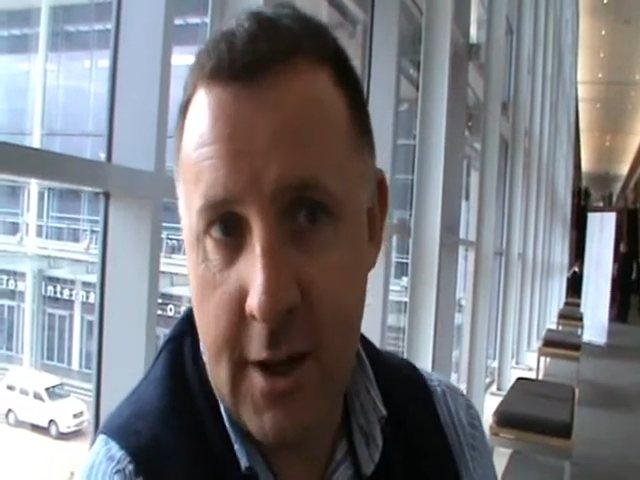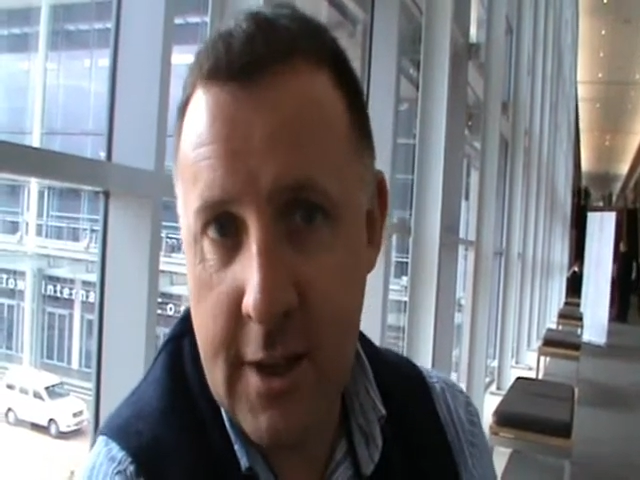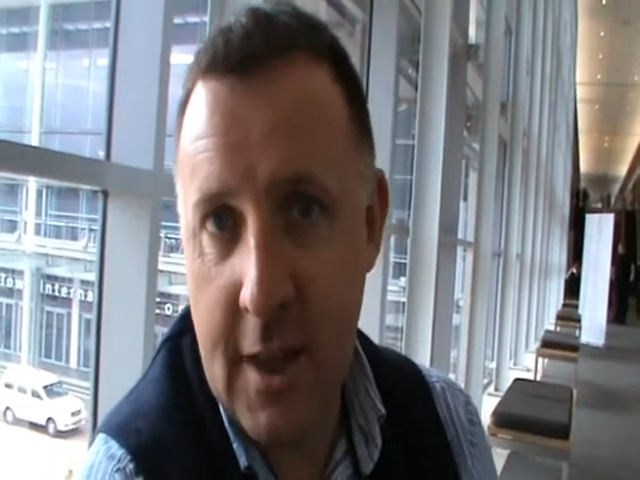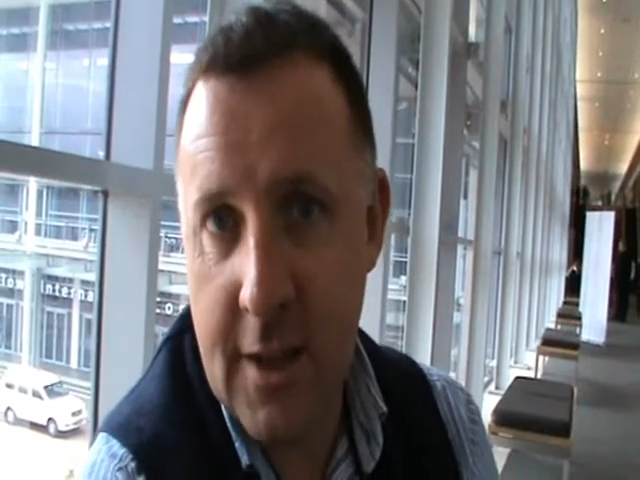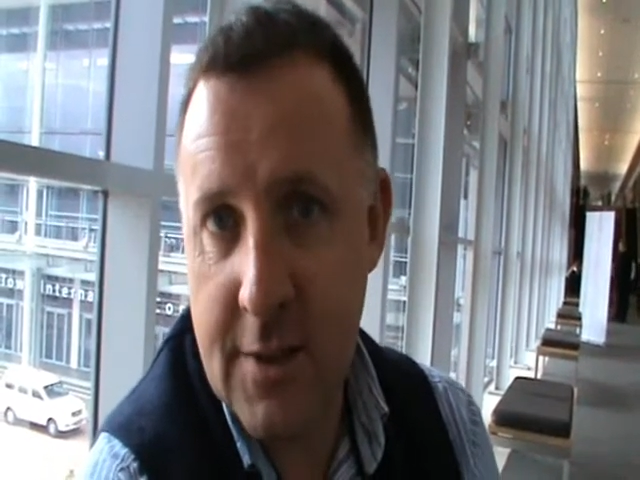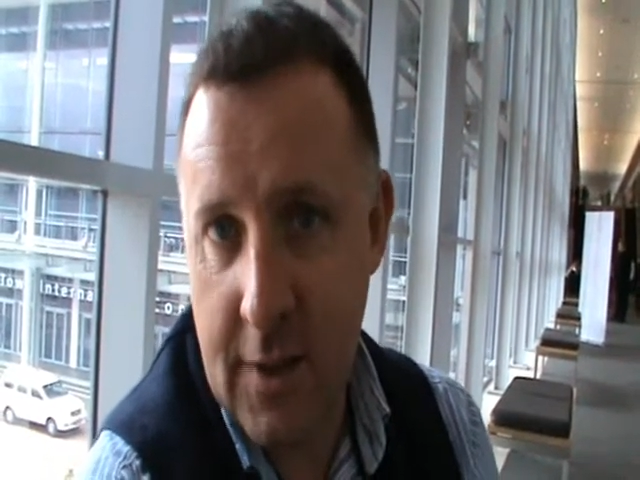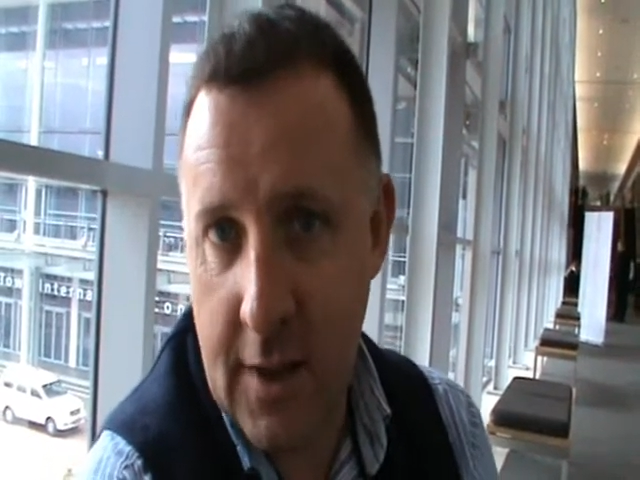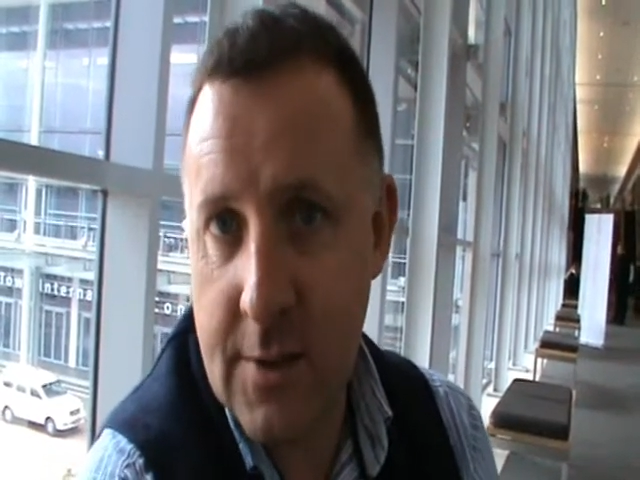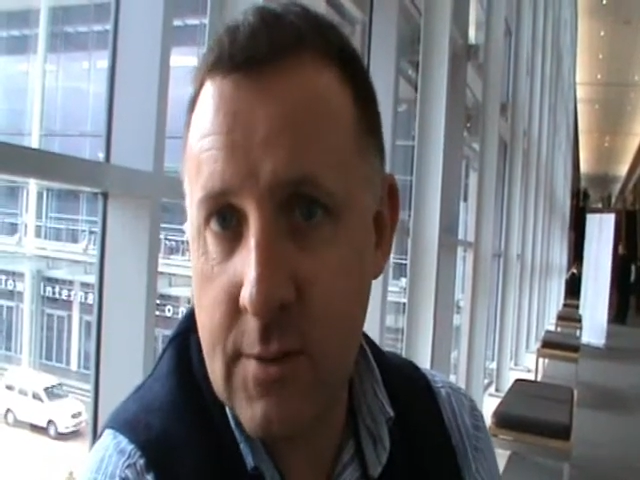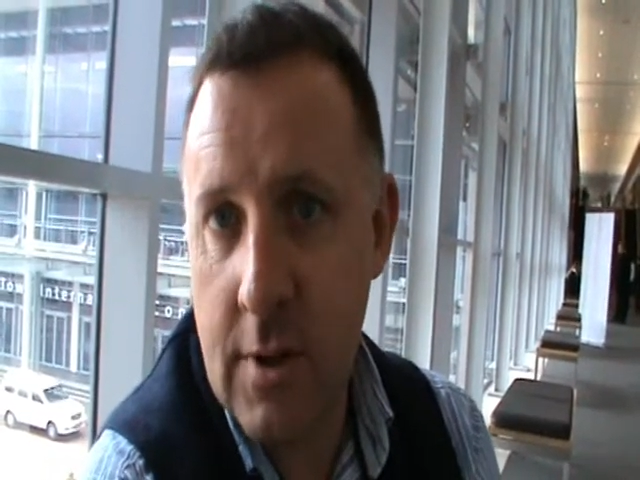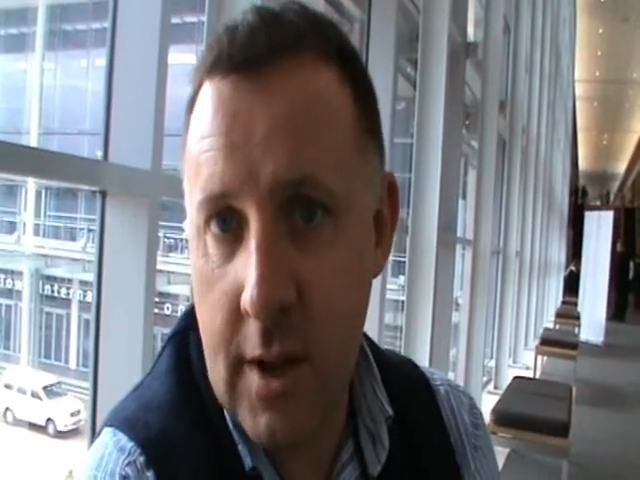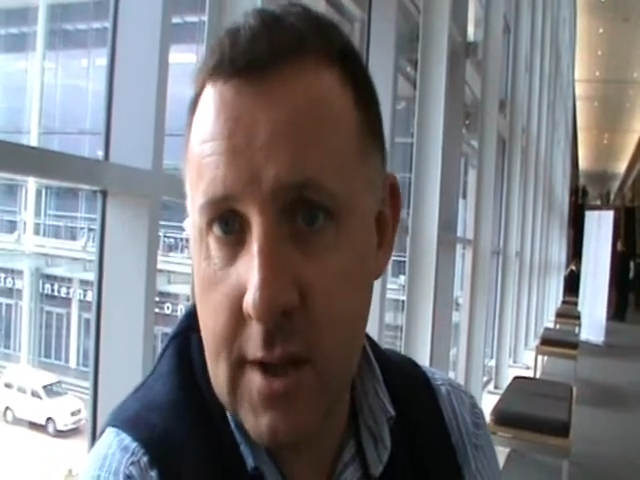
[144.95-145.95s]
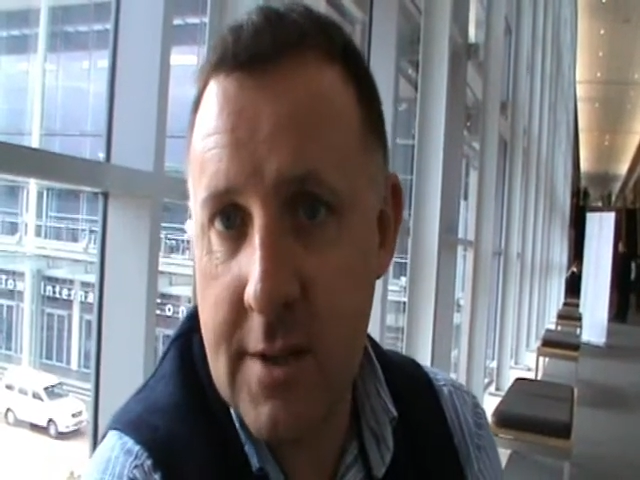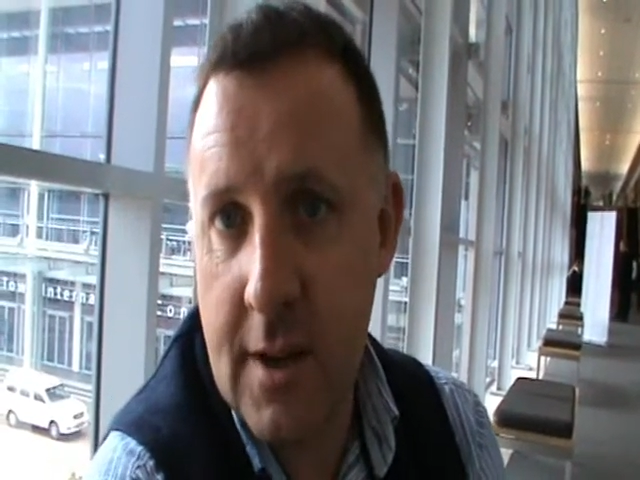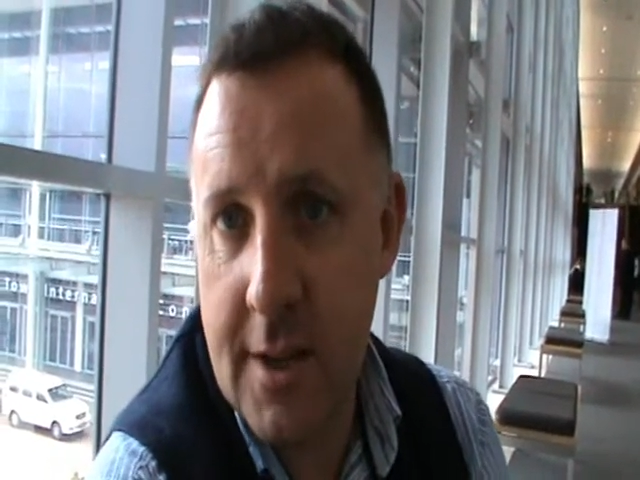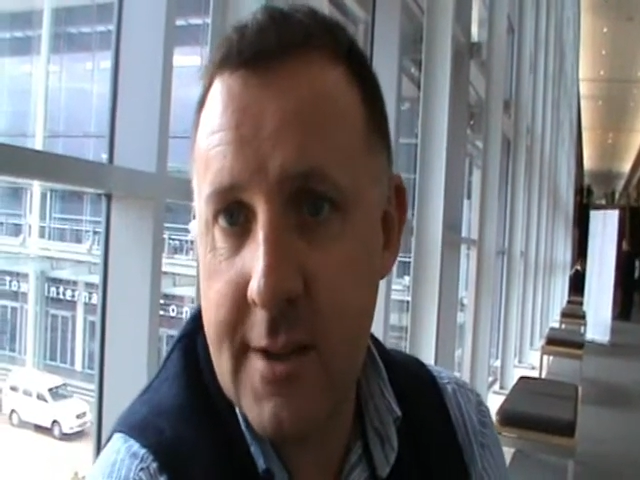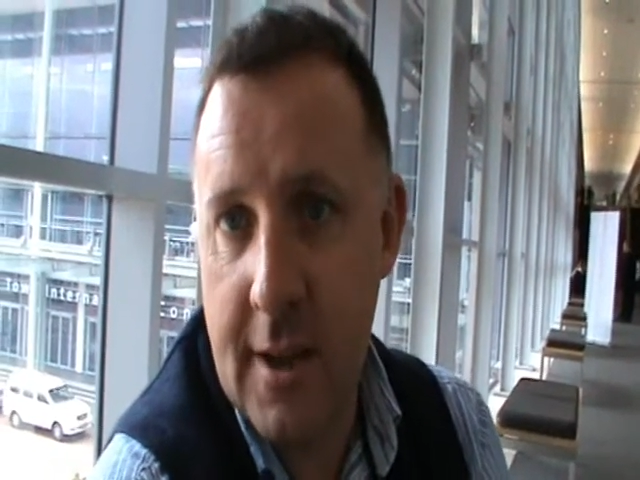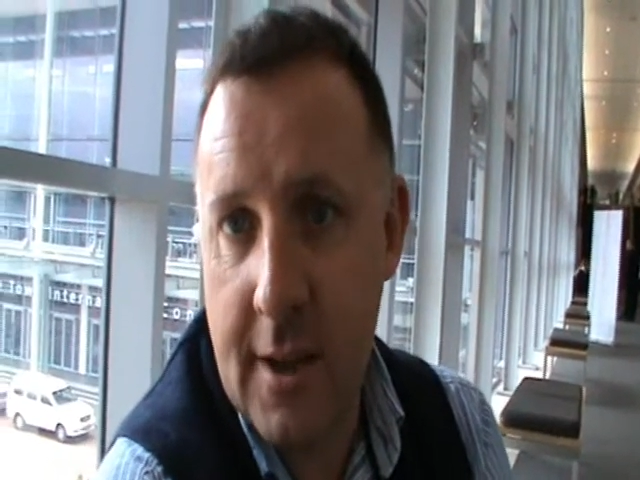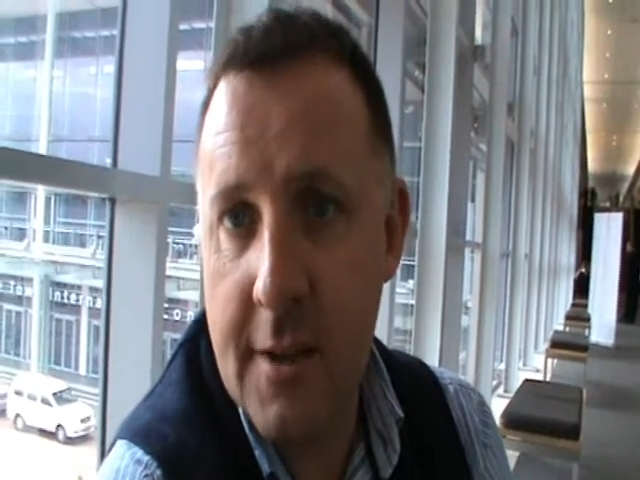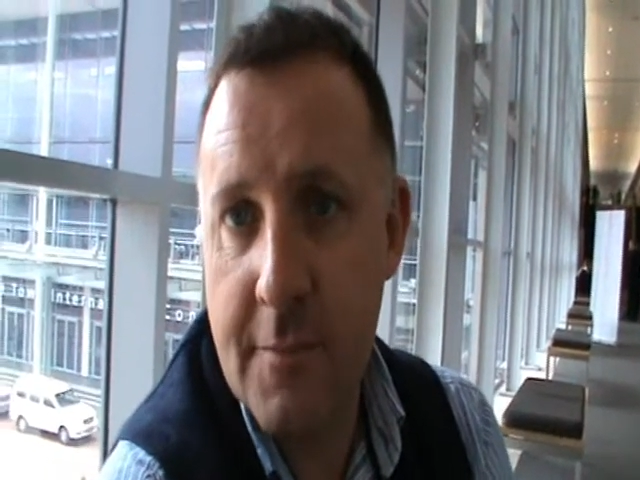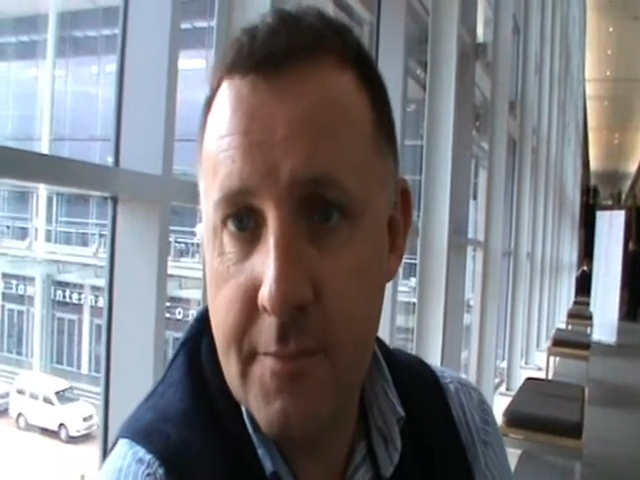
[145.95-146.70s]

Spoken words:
And I think that's really exciting.